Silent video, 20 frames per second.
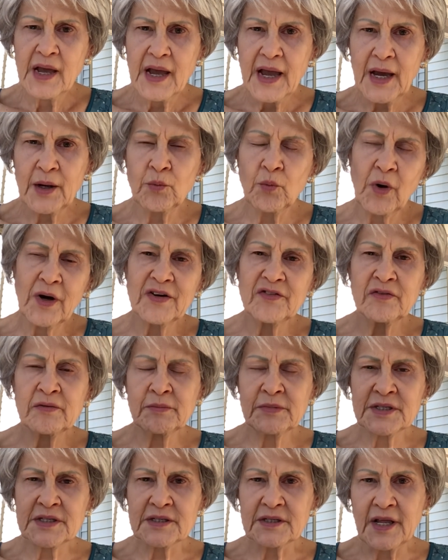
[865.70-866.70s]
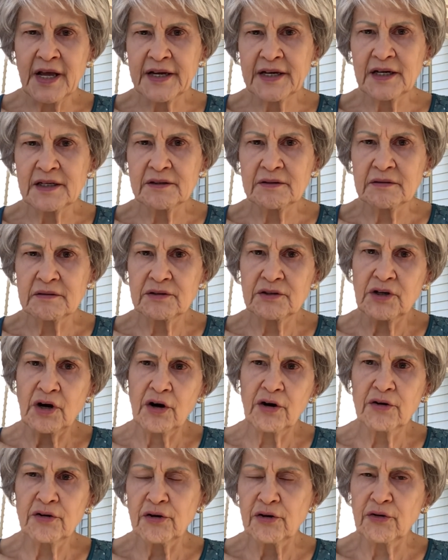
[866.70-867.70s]
And one of them is like a
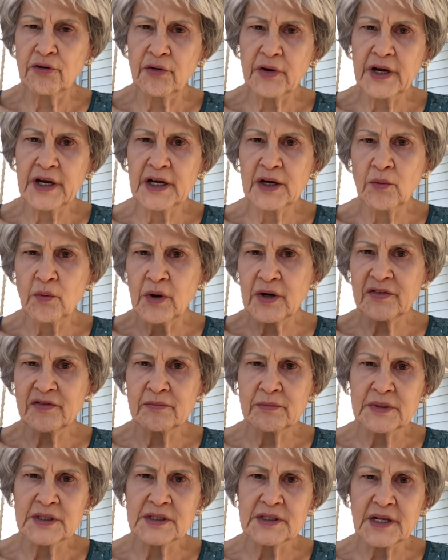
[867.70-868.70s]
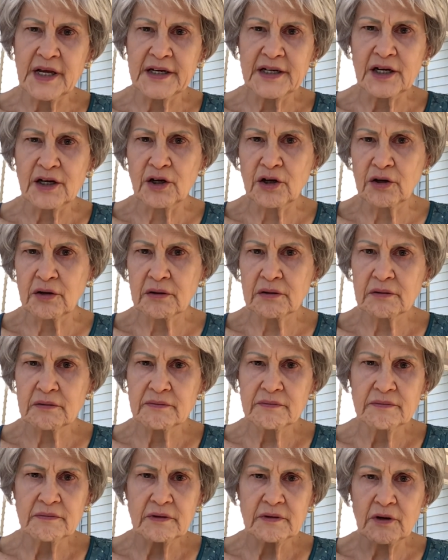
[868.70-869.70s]
darker green, and one of them is like a
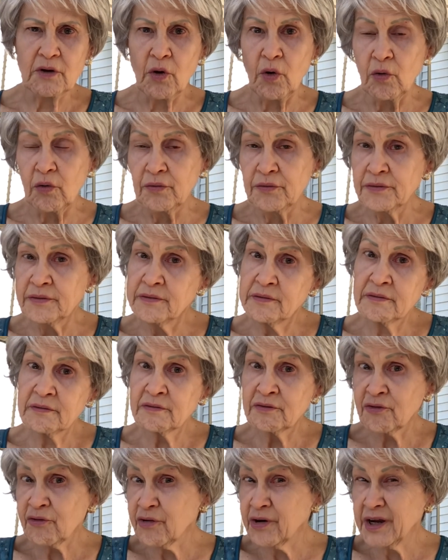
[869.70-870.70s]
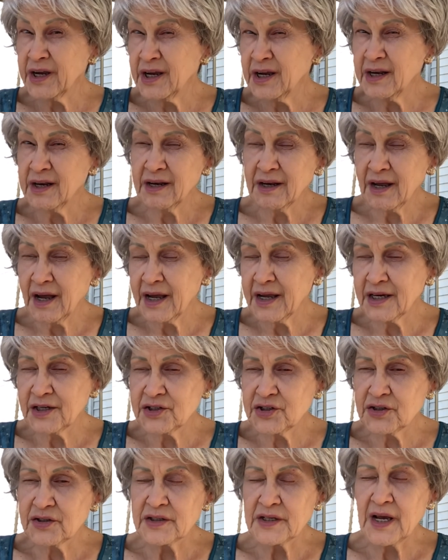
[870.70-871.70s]
golden green, I guess
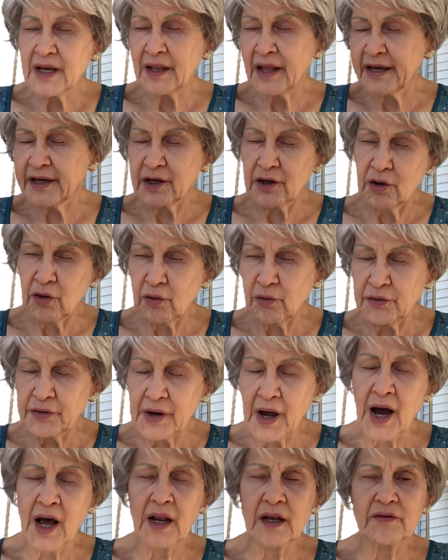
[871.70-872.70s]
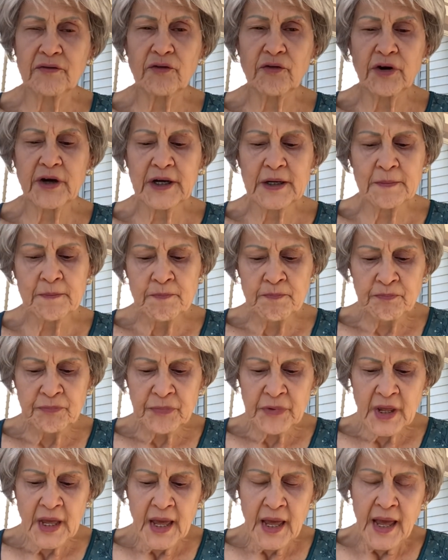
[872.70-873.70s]
you'd say, like a golden olive green,
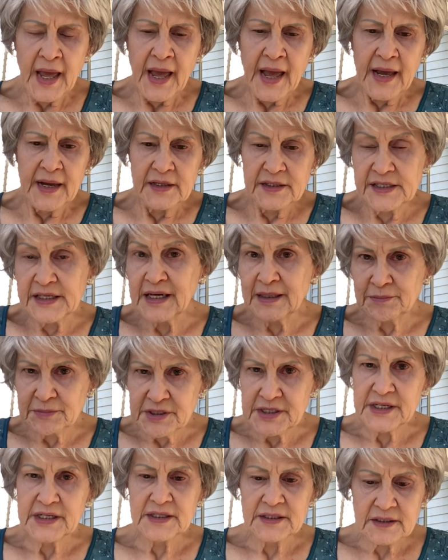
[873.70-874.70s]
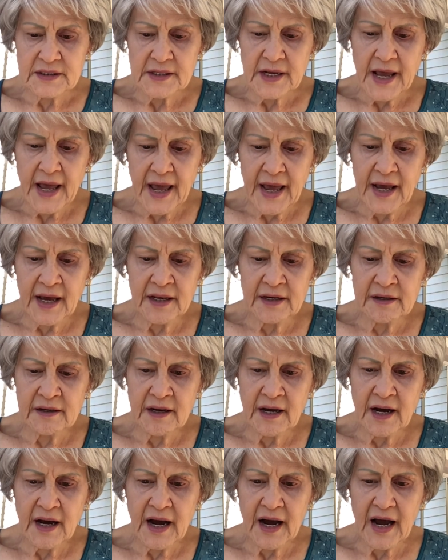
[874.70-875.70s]
DMCs. And
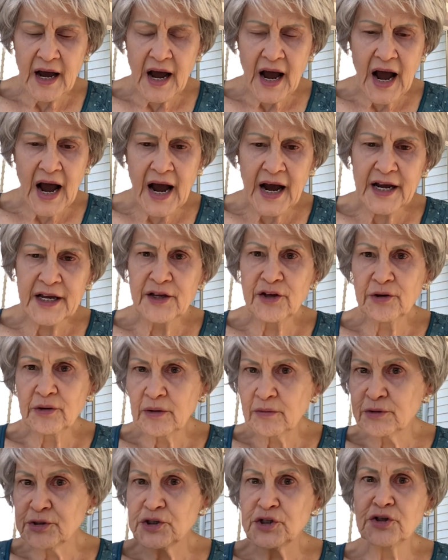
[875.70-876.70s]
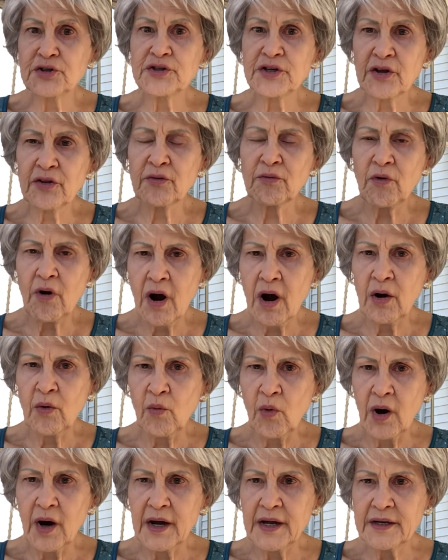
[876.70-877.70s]
I was using the wrong
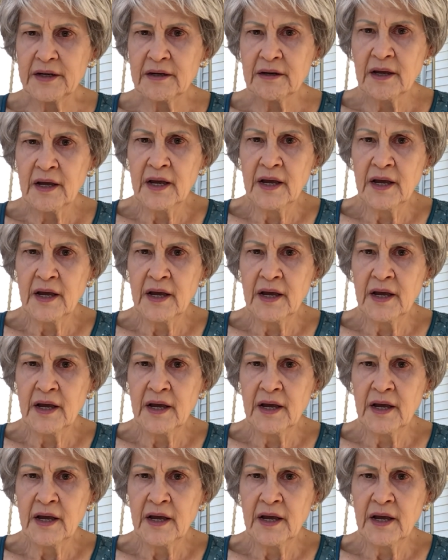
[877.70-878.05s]
one.